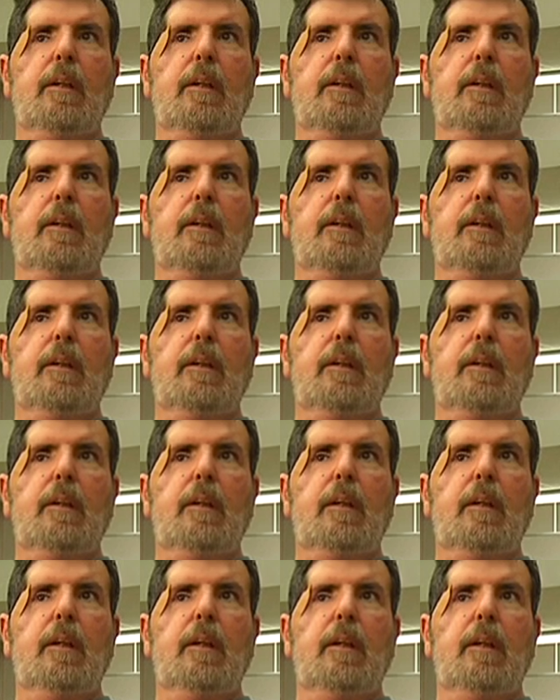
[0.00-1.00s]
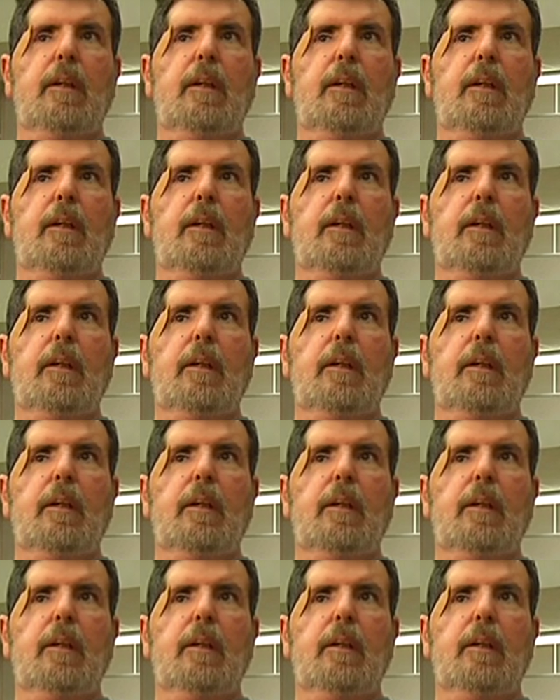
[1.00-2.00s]

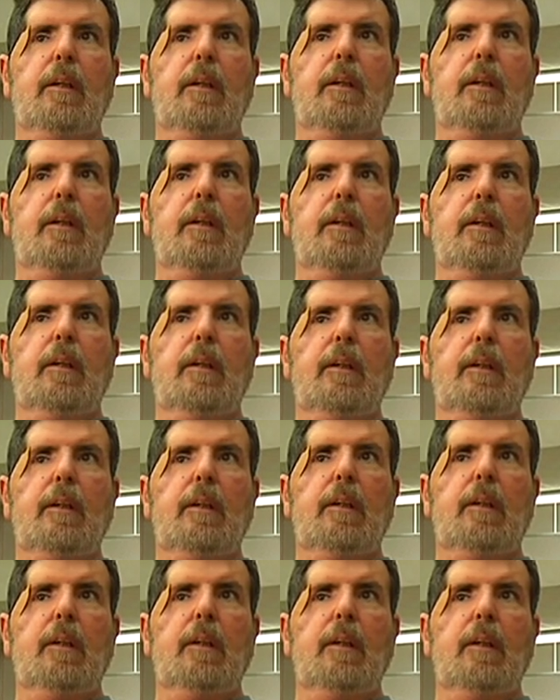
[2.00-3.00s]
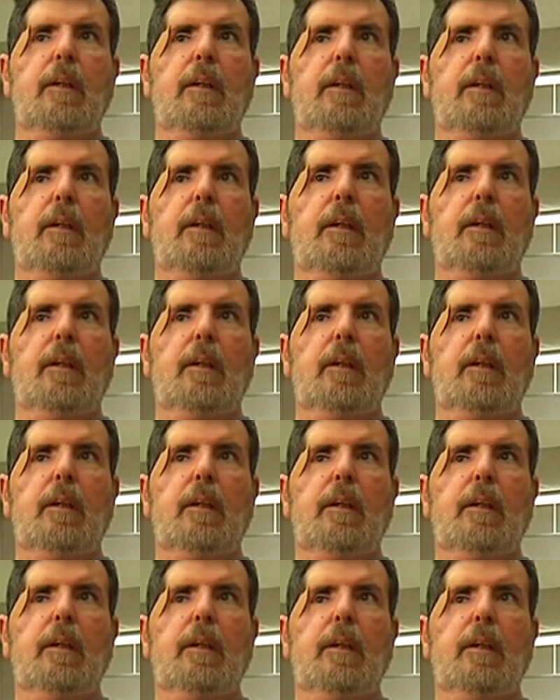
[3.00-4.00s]

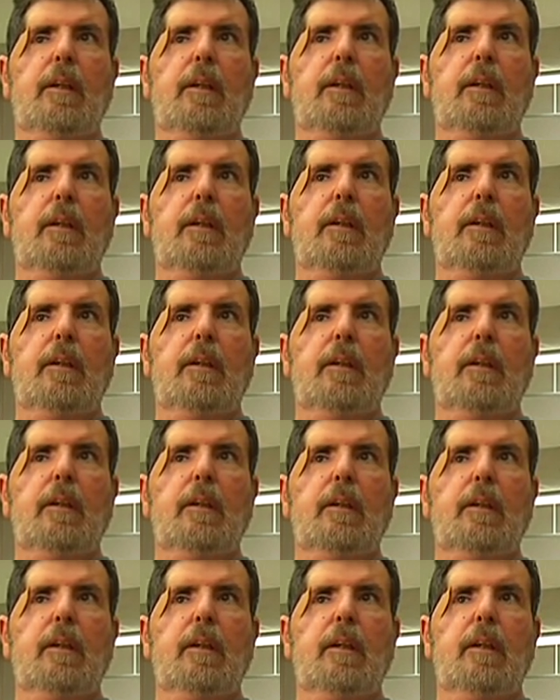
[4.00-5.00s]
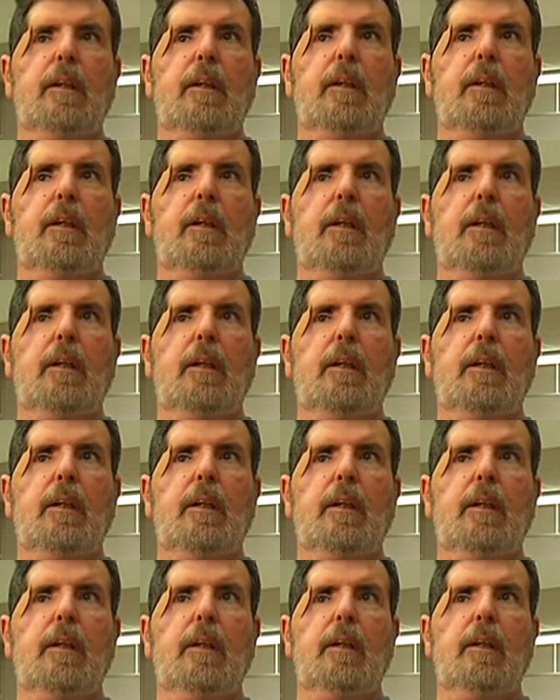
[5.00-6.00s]

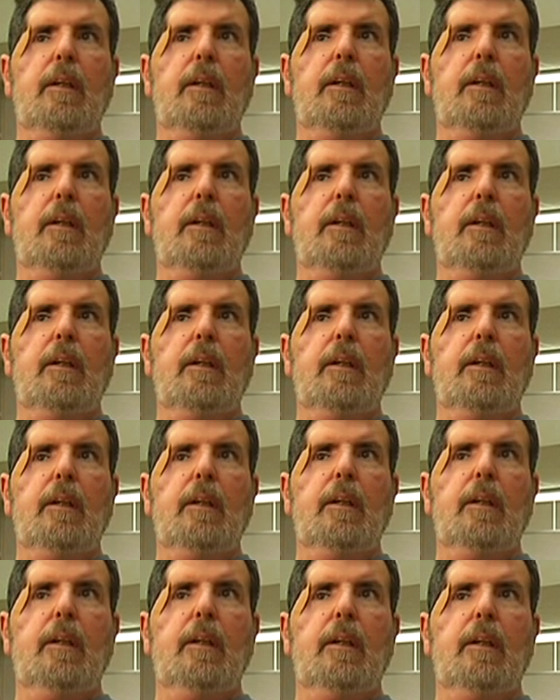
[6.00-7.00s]
No words are spoken by the person on screen.